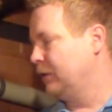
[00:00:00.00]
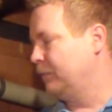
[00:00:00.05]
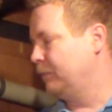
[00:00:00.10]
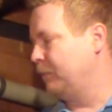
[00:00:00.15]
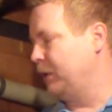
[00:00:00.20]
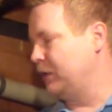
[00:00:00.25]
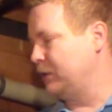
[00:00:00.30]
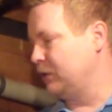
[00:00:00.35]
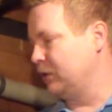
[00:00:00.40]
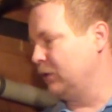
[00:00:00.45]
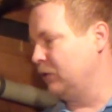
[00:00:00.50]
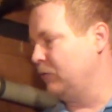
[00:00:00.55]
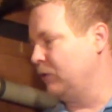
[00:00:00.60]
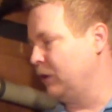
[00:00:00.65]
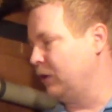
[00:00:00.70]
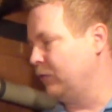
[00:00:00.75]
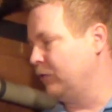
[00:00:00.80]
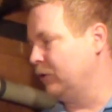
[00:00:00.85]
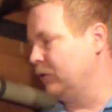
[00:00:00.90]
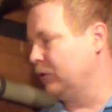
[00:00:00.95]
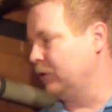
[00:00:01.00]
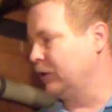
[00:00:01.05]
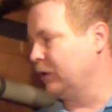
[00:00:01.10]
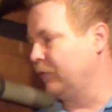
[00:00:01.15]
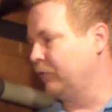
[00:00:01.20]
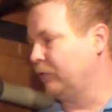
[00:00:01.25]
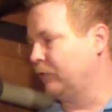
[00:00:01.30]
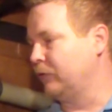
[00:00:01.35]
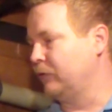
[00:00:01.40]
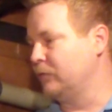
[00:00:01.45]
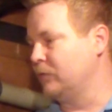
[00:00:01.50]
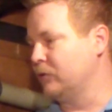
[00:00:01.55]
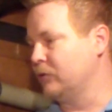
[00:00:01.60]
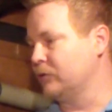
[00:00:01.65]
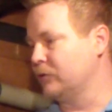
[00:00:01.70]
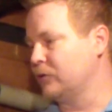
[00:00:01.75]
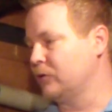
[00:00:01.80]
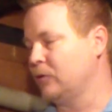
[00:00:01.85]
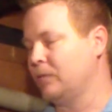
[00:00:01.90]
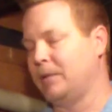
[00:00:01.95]
Basically, whenever you're looking for remote
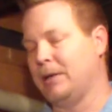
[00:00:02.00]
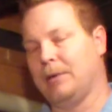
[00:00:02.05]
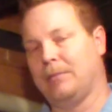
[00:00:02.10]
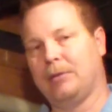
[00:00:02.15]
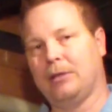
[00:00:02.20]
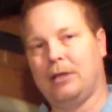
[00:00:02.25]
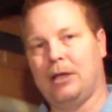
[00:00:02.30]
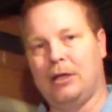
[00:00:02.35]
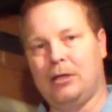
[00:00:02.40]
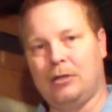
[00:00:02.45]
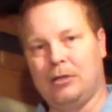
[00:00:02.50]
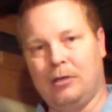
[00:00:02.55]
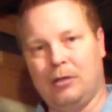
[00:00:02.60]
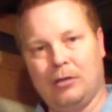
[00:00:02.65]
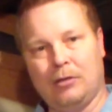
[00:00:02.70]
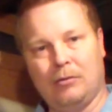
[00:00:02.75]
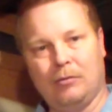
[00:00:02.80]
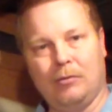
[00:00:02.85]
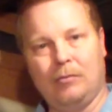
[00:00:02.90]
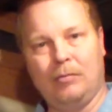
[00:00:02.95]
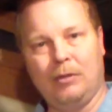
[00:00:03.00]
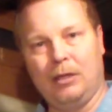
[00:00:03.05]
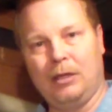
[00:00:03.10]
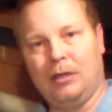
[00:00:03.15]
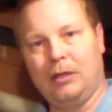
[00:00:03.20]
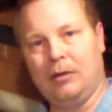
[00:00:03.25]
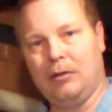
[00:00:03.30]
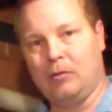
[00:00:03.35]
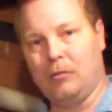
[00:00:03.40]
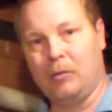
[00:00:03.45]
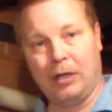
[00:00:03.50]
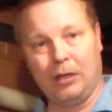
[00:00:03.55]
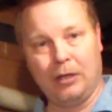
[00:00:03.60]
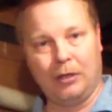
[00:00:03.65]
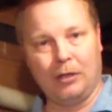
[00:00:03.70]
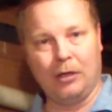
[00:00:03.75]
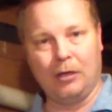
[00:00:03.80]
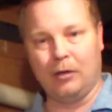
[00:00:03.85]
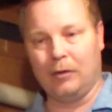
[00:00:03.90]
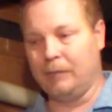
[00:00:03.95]
soap application, this would be the to
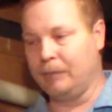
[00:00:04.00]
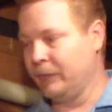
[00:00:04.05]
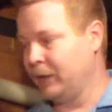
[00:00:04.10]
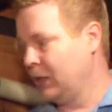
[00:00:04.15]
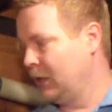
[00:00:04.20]
go.